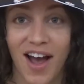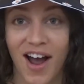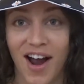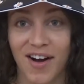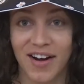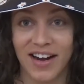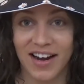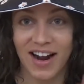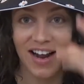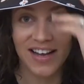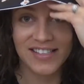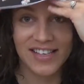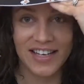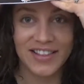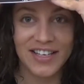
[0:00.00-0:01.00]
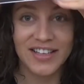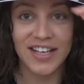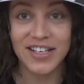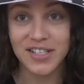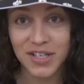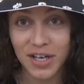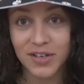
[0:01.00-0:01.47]
All right, guys, I think
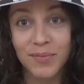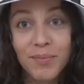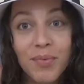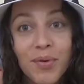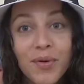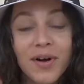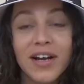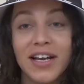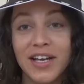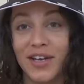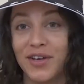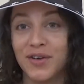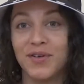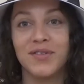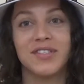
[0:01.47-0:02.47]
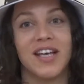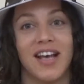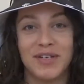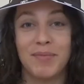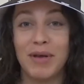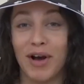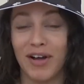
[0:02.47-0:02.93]
that's pretty cute.
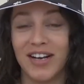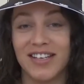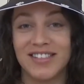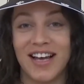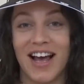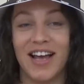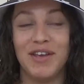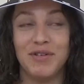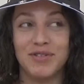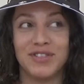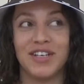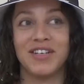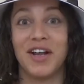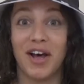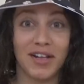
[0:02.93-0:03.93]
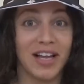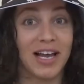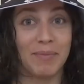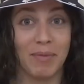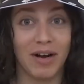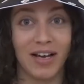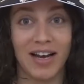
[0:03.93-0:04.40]
To be honest, I used to not
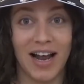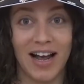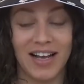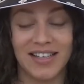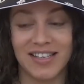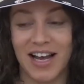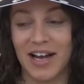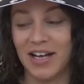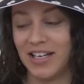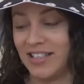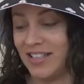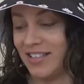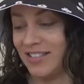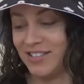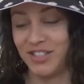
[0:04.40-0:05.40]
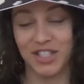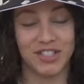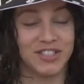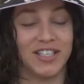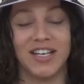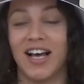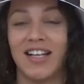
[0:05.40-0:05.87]
like bucket hats. I
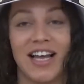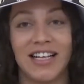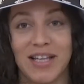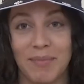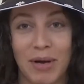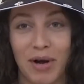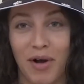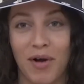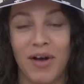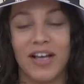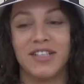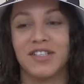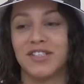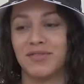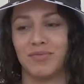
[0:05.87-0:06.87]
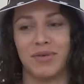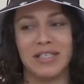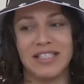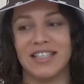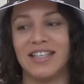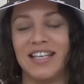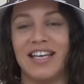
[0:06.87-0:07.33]
just did not like them at all. And just
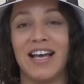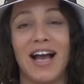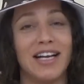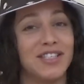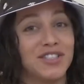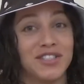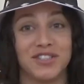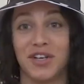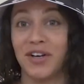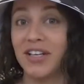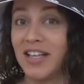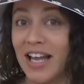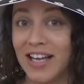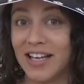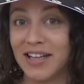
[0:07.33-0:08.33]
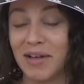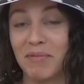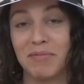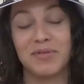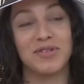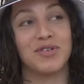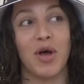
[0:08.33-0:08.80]
recently, I just started liking
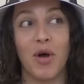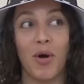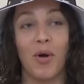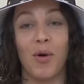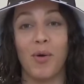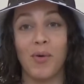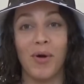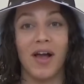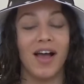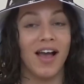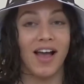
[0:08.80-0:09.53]
them. So